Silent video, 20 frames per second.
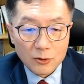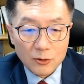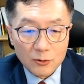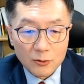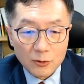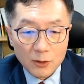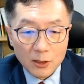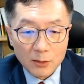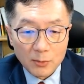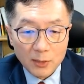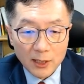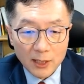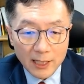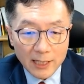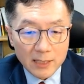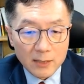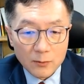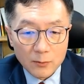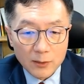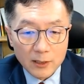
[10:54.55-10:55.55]
to a
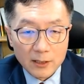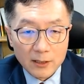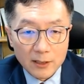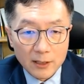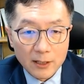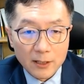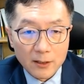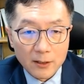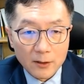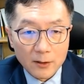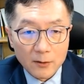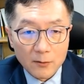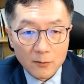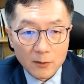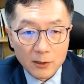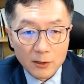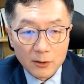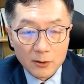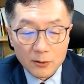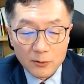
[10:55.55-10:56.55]
place where they
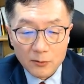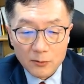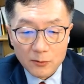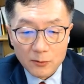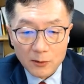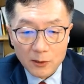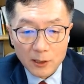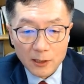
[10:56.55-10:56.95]
want to